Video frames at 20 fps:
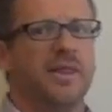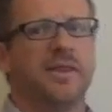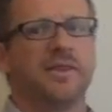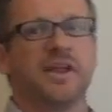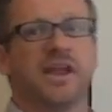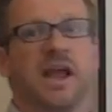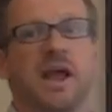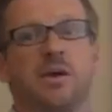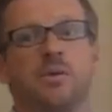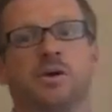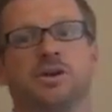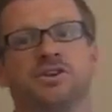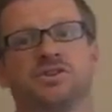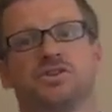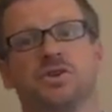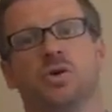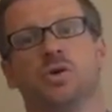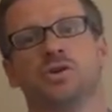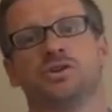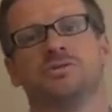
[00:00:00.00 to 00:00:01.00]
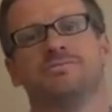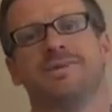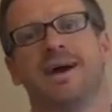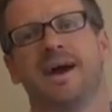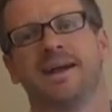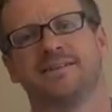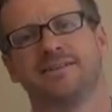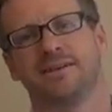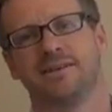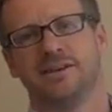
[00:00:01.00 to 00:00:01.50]
then the gateway just
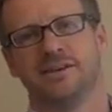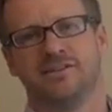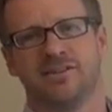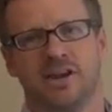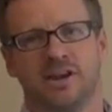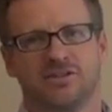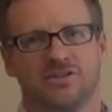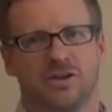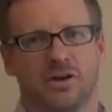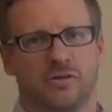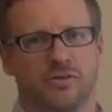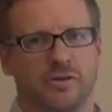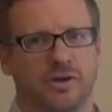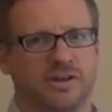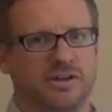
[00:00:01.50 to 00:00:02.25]
automatically takes over.